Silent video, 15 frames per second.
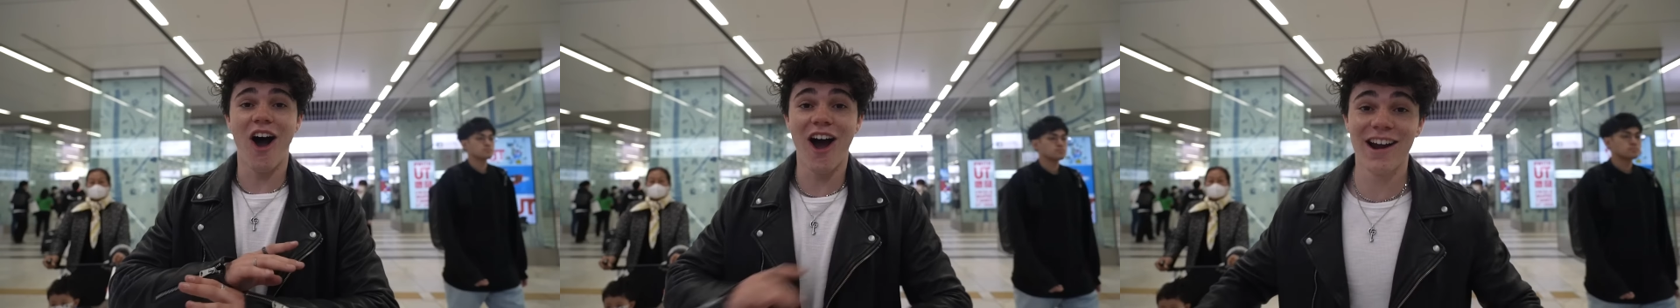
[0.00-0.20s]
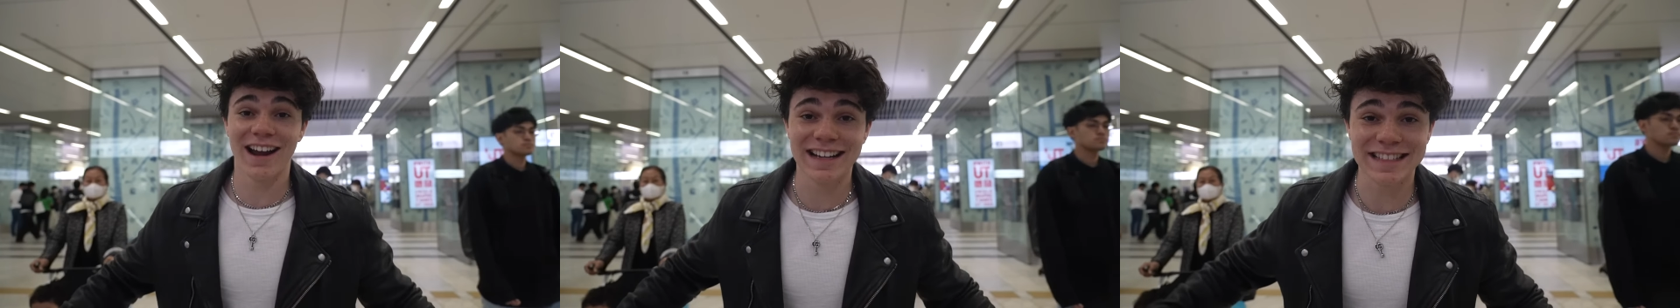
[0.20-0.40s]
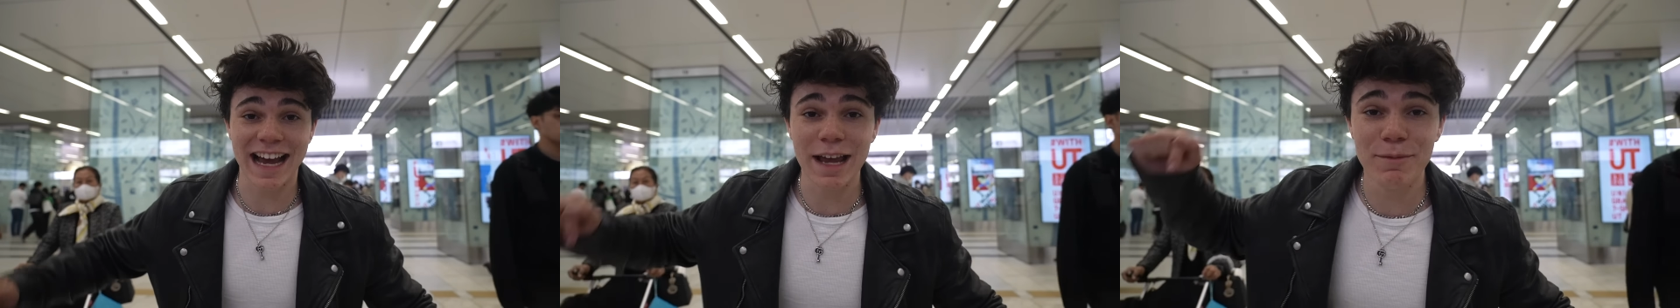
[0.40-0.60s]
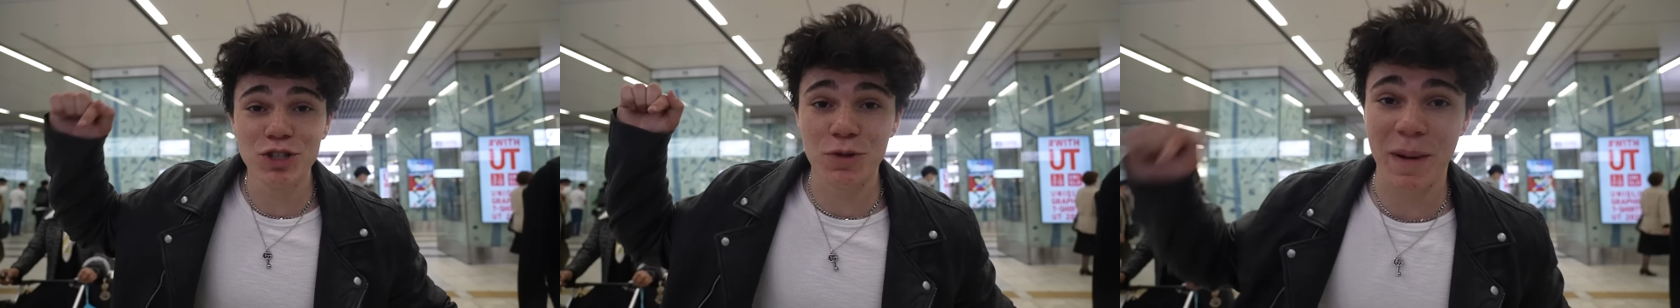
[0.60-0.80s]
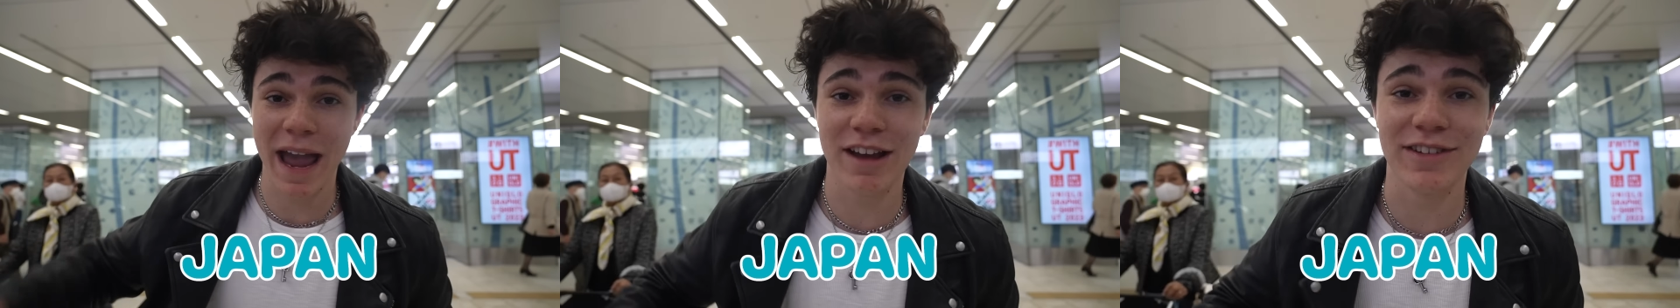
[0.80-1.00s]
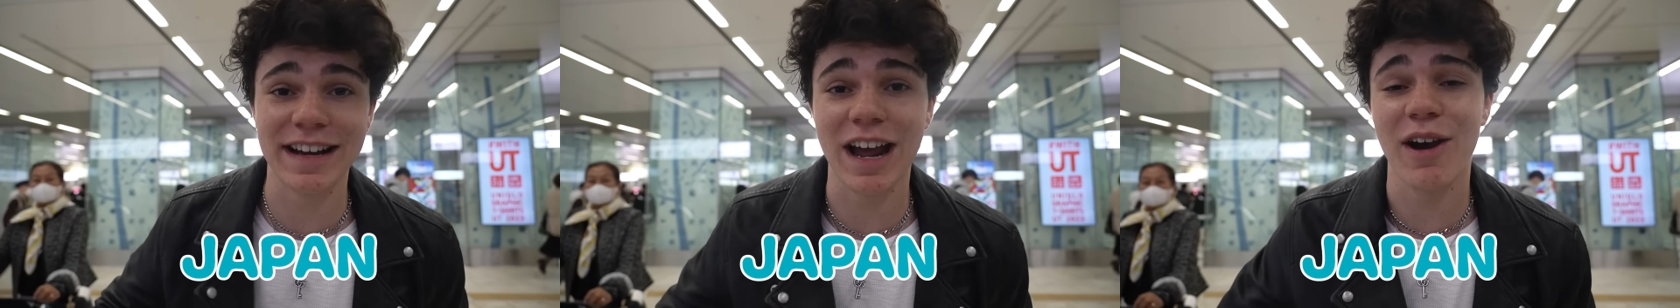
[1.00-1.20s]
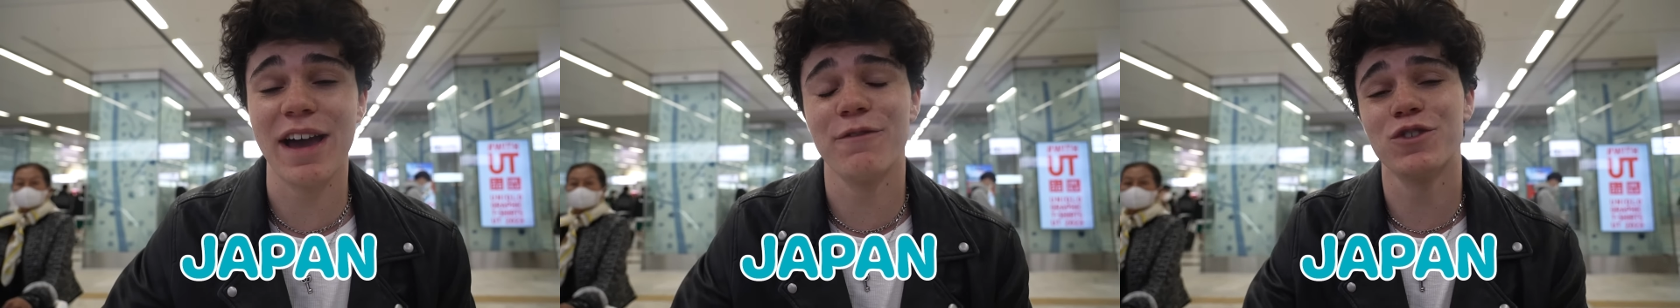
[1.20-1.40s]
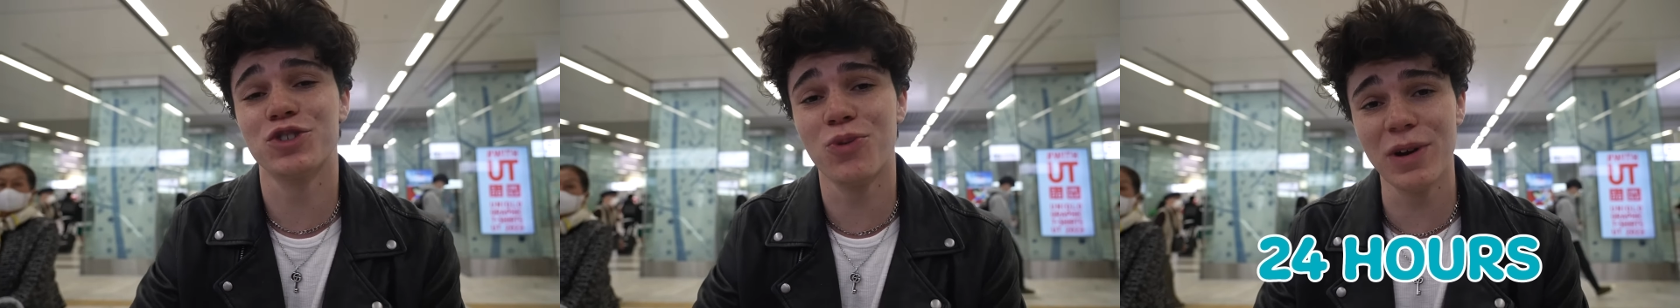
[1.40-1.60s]
Alright guys, I'm in Japan right now,
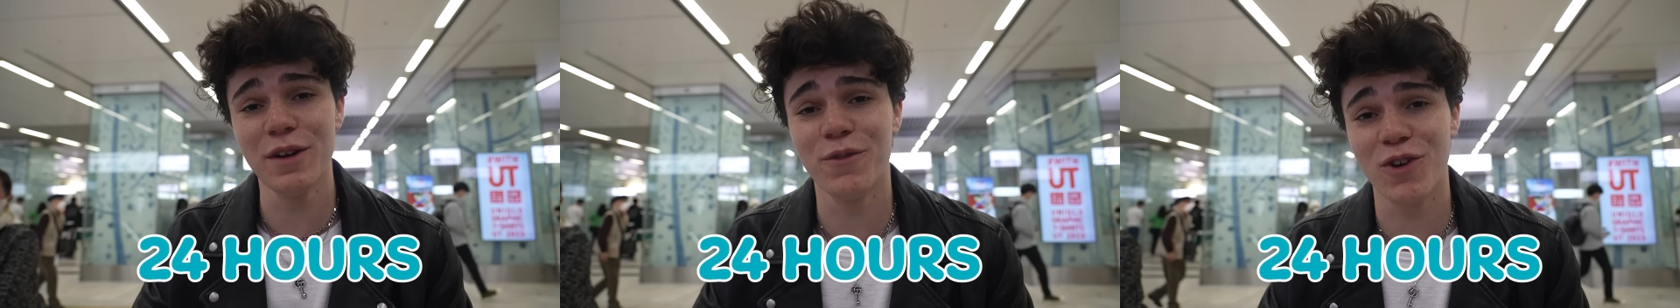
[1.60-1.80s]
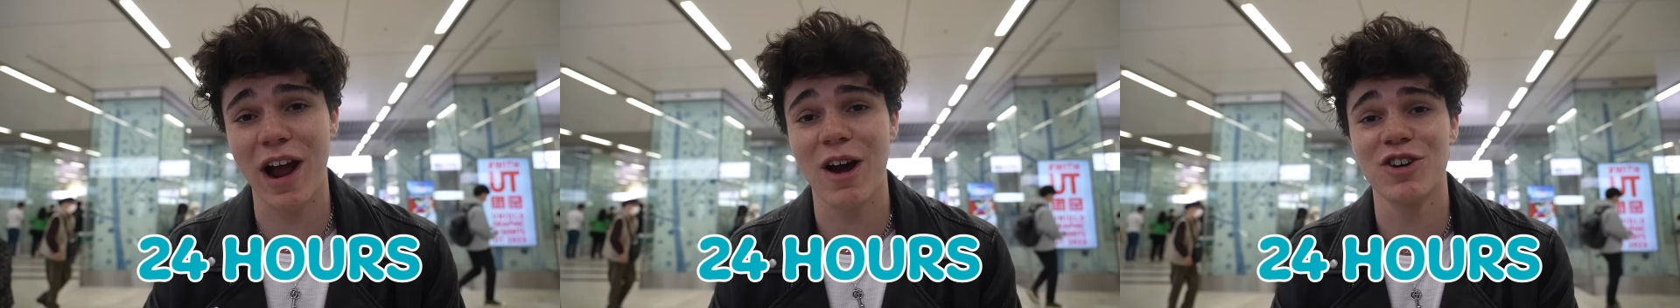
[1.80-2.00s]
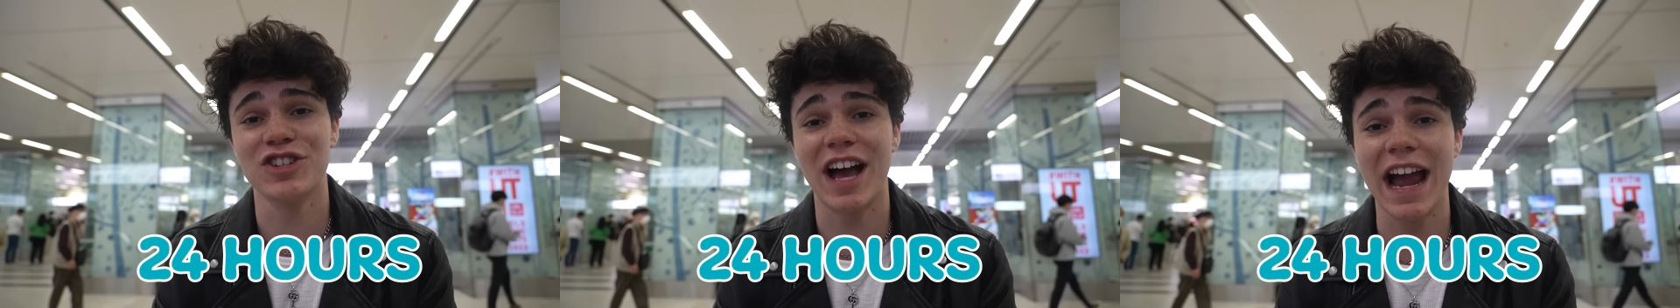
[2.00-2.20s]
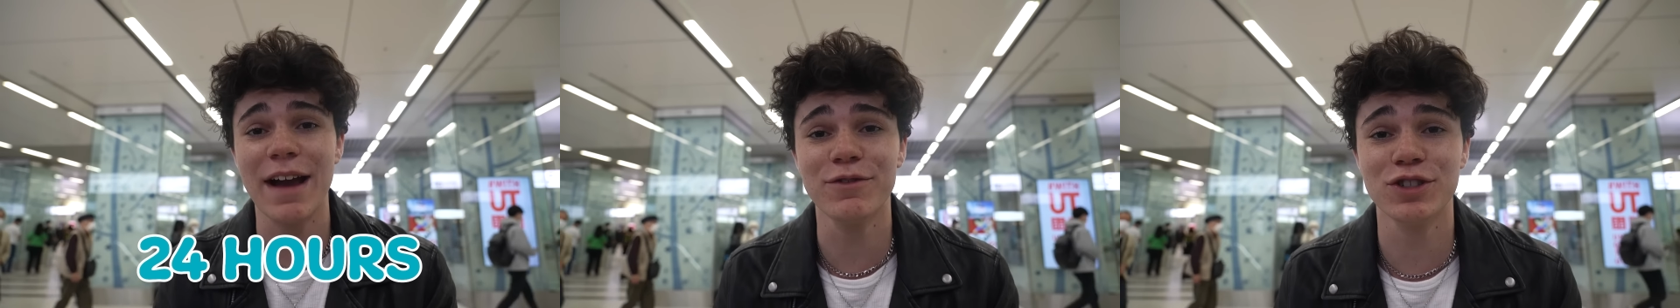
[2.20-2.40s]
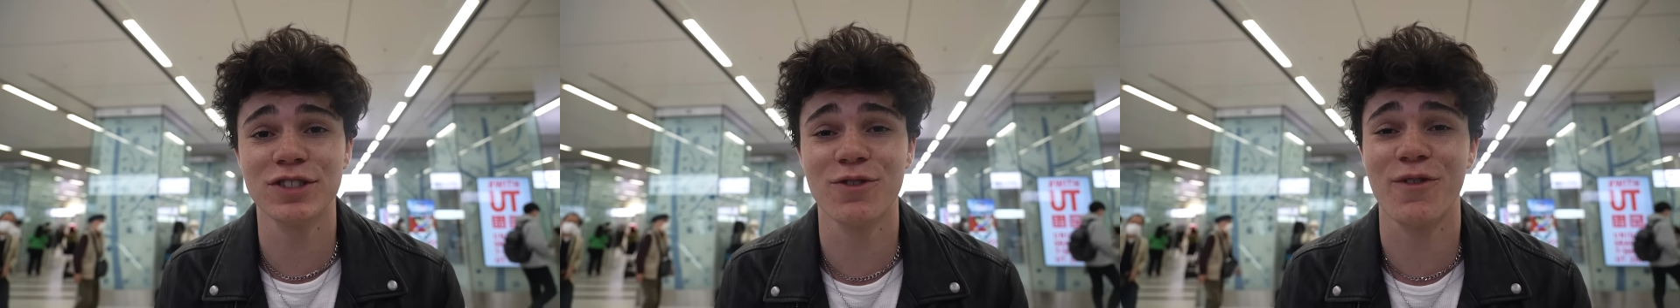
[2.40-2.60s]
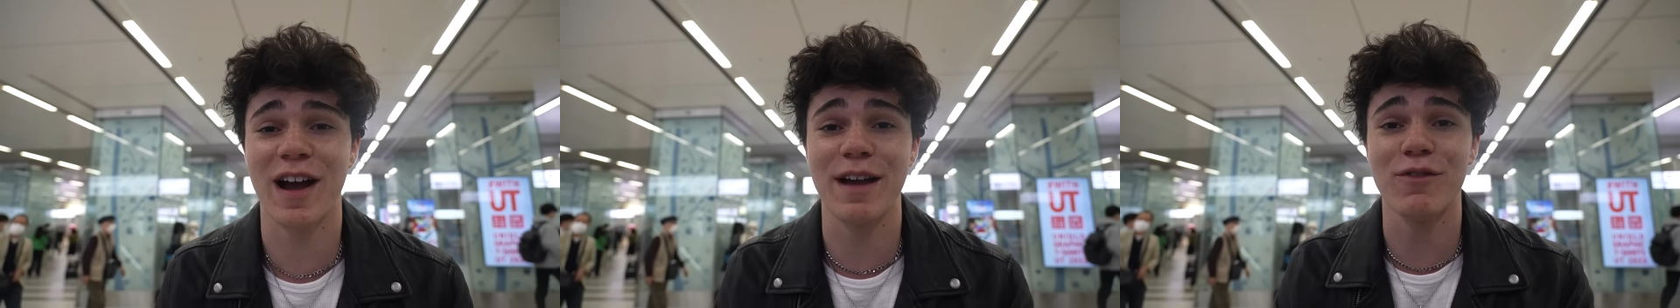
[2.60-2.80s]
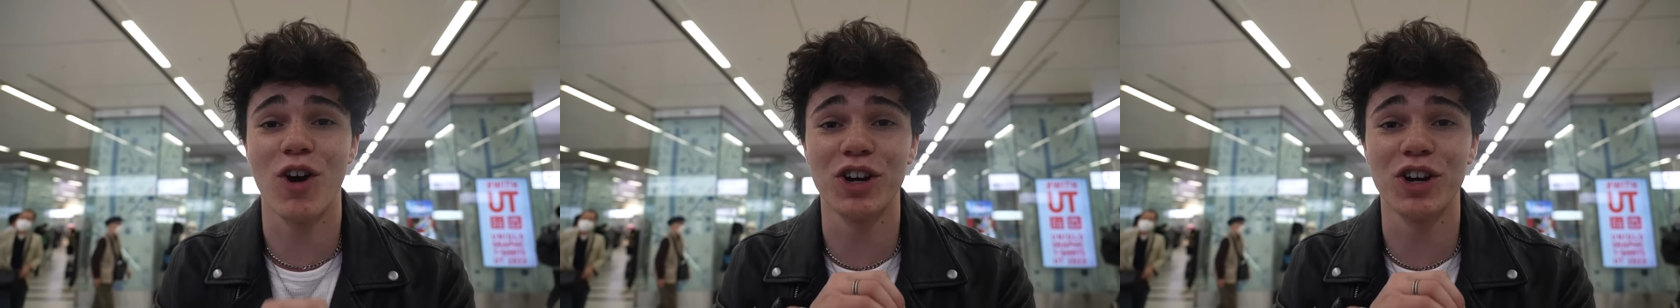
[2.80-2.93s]
and for 24 hours I have to survive